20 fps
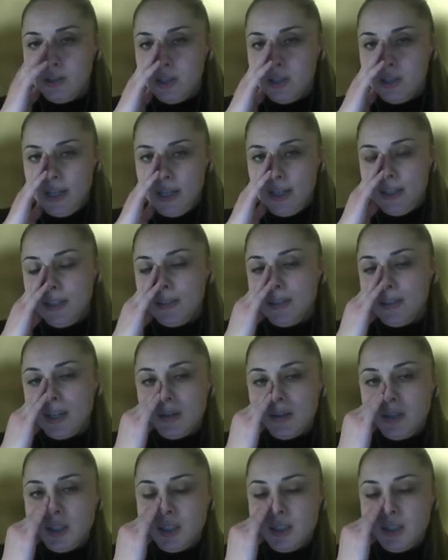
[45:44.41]
Okay,
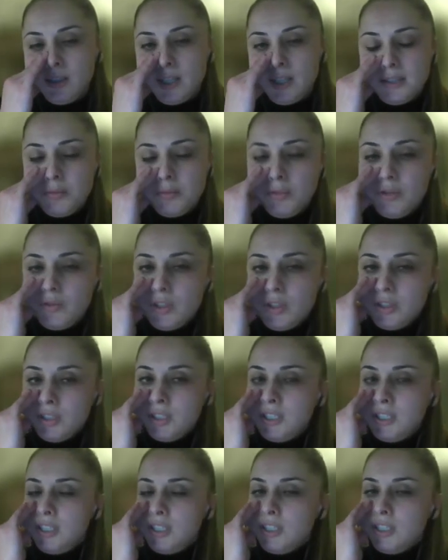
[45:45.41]
now let's move
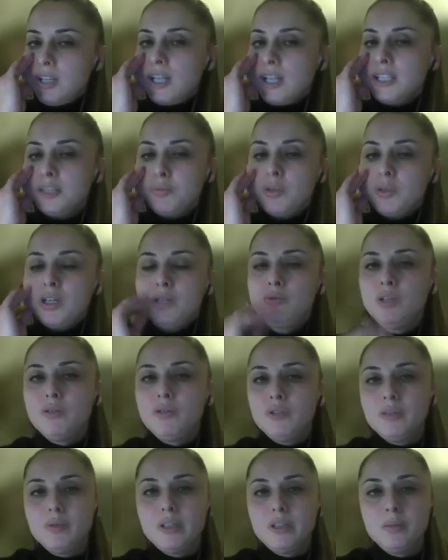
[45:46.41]
on to the last part
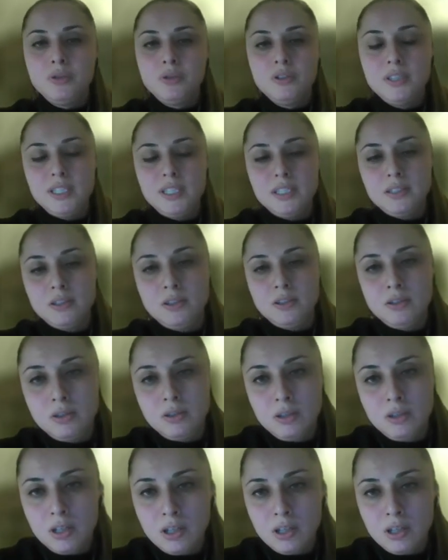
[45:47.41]
where we will put these two.